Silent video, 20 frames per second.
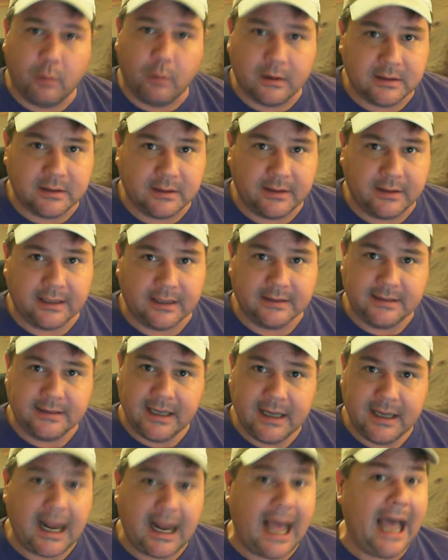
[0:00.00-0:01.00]
wasn't the
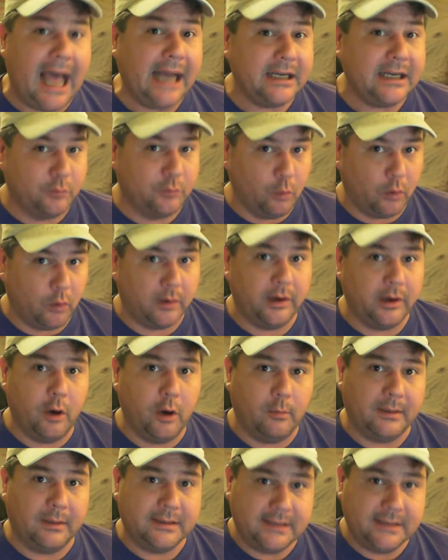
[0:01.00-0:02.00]
intent. I just wanted to
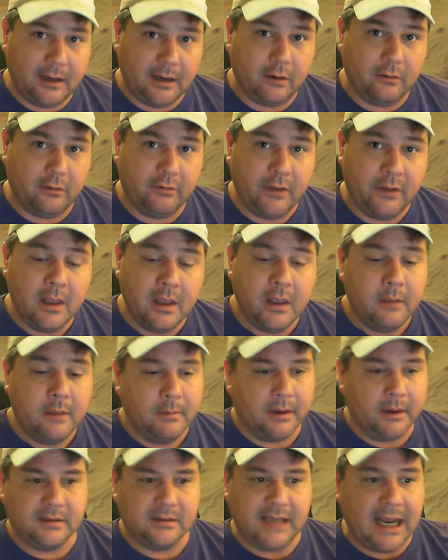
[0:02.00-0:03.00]
know myself
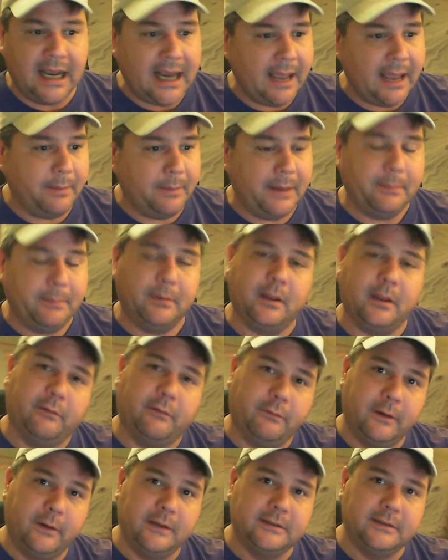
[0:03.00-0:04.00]
because I got people that are
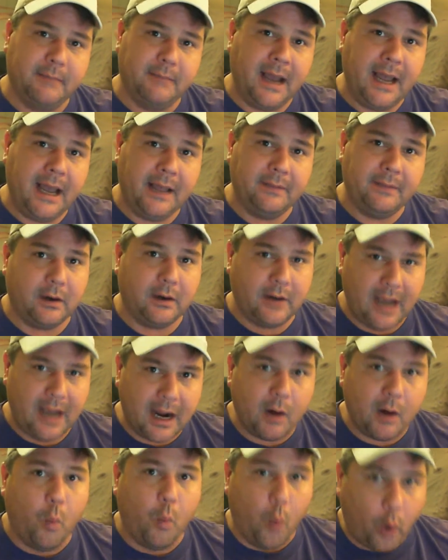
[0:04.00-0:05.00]
friends of mine that are
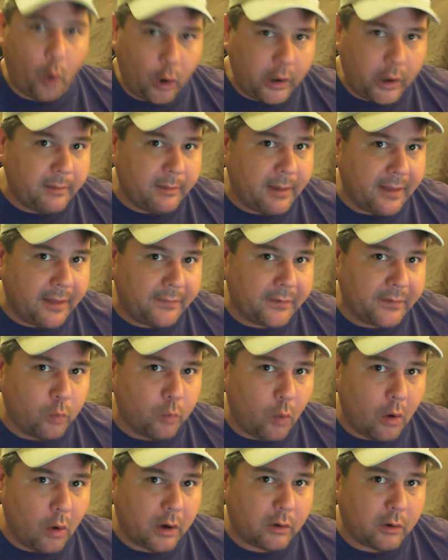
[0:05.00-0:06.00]
kind of worried about this
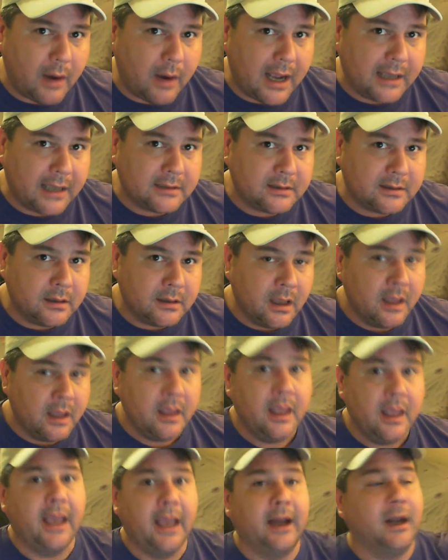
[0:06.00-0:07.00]
water rising,
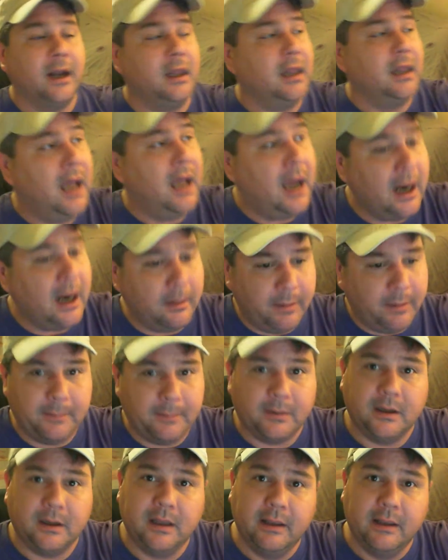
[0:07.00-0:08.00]
and a lot of
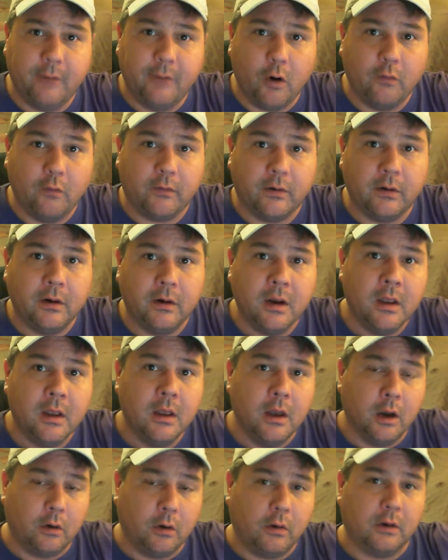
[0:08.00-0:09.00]
people live over
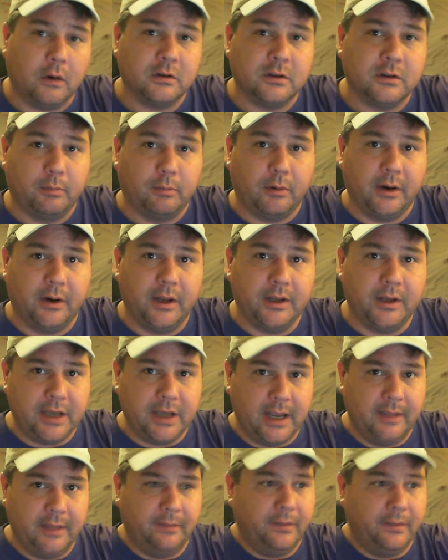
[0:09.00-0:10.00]
across the bridge
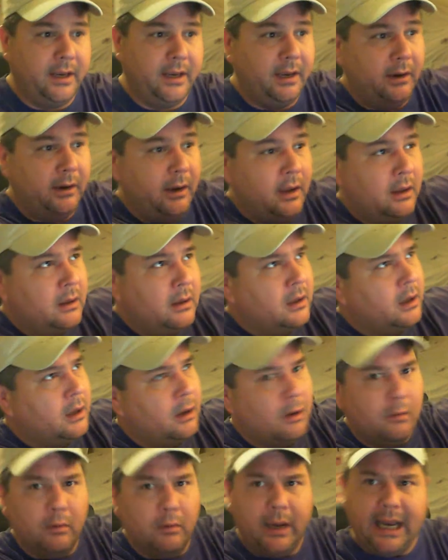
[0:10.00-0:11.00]
in the
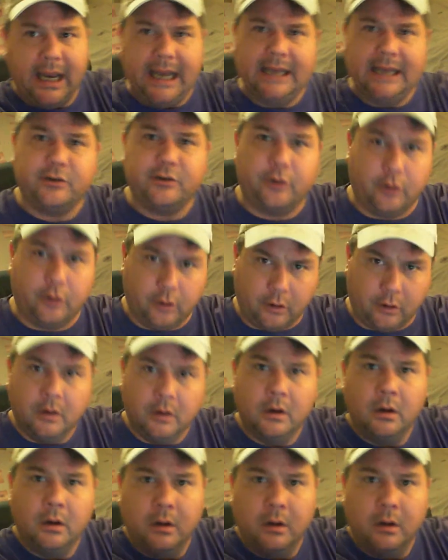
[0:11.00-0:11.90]
eastern